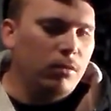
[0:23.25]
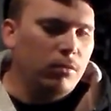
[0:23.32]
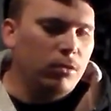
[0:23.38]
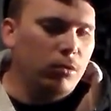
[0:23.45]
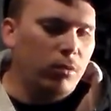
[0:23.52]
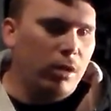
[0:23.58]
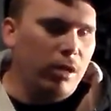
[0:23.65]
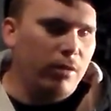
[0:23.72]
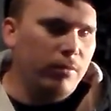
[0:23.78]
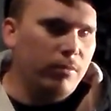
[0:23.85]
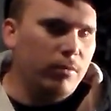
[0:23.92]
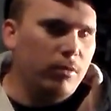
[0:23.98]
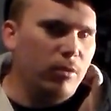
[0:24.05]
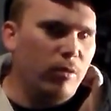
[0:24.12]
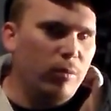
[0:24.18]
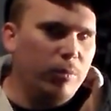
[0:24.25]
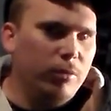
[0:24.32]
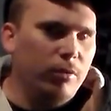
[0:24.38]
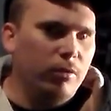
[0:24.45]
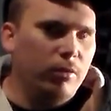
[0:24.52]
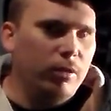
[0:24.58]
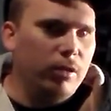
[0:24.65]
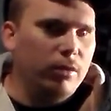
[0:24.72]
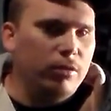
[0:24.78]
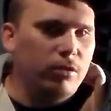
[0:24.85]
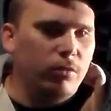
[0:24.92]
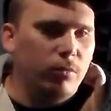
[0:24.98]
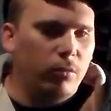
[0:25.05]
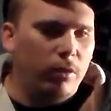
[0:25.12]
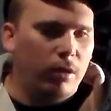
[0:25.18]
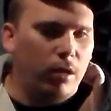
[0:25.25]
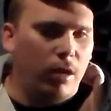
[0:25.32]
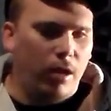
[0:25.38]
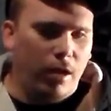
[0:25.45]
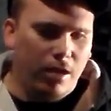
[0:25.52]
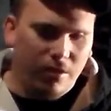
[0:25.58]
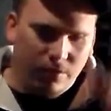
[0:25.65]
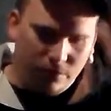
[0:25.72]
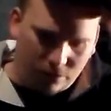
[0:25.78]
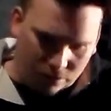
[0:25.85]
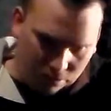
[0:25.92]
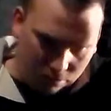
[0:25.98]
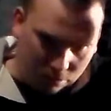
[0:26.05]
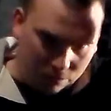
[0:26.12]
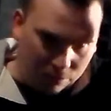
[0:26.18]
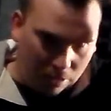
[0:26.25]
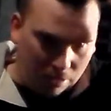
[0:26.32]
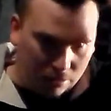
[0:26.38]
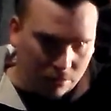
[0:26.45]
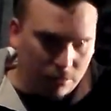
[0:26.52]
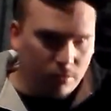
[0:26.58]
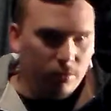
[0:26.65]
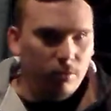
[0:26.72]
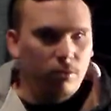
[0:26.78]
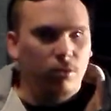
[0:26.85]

So I have come up with a list of where I have seen the best